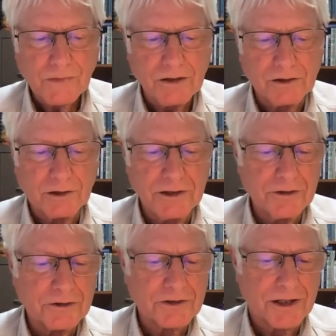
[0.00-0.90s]

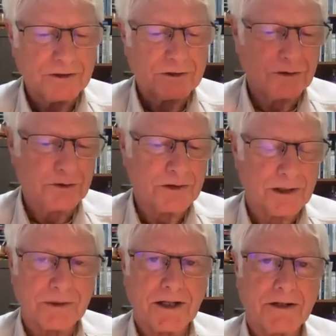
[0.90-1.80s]
leaders, I just use
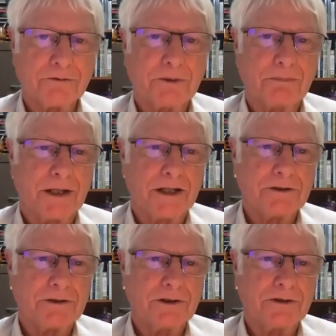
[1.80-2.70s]
seven and a half foot base
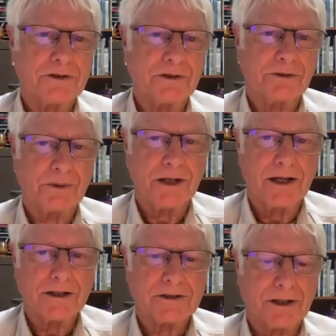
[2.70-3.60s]
leaders and
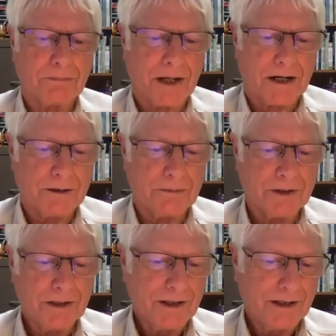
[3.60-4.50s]
3X. I buy them
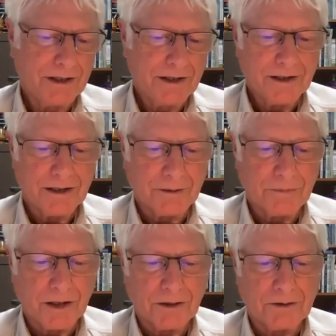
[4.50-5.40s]
um,
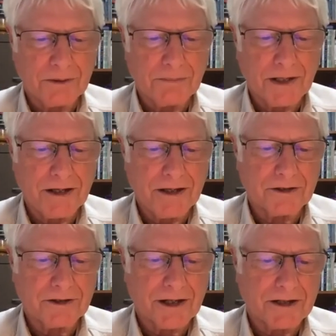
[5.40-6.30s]
already made. And
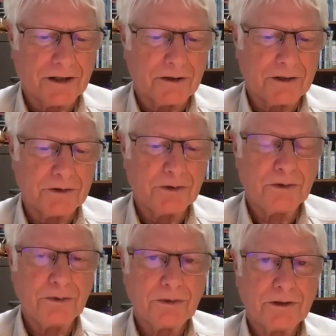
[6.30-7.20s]
then I carry
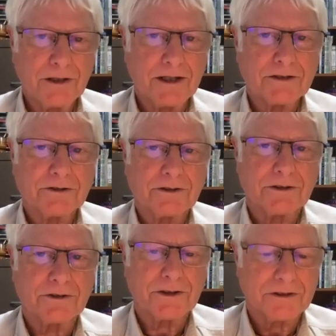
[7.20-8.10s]
2X to
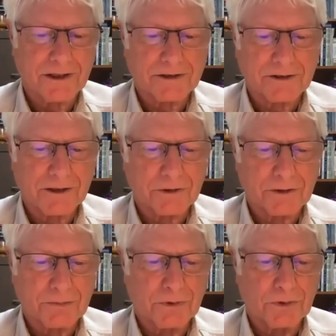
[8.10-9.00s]
6X tippet
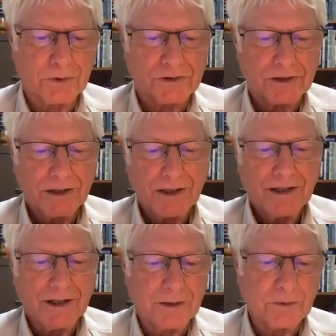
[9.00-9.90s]
spools.
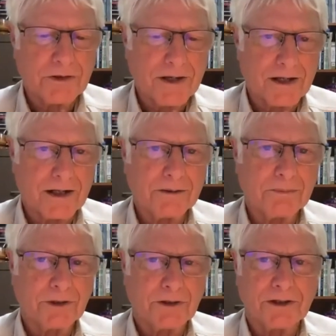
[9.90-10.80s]
And with that, I can
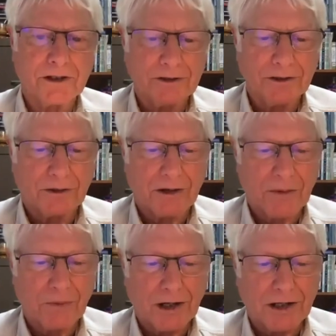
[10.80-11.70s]
build any leader I
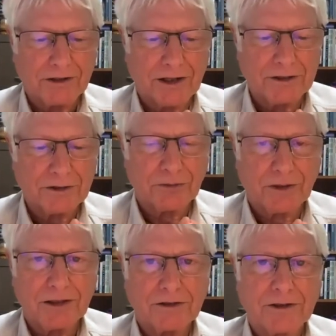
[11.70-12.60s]
want. And I just
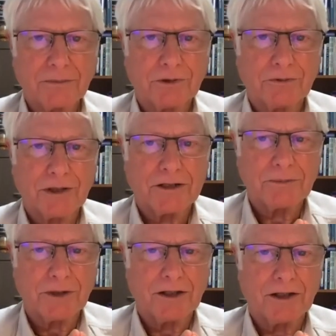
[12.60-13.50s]
find it simplifies
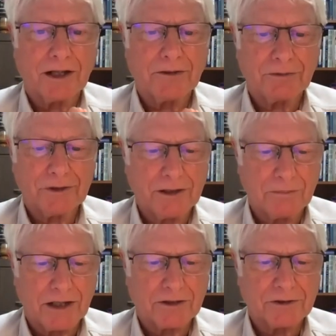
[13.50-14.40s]
my life, the
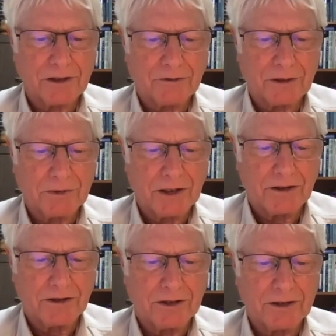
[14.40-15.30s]
amount of stuff I'm
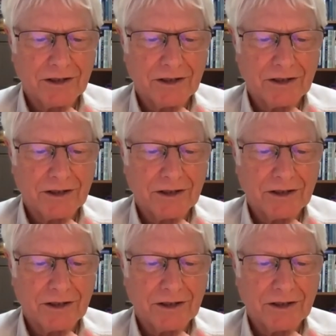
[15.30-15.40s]
carrying.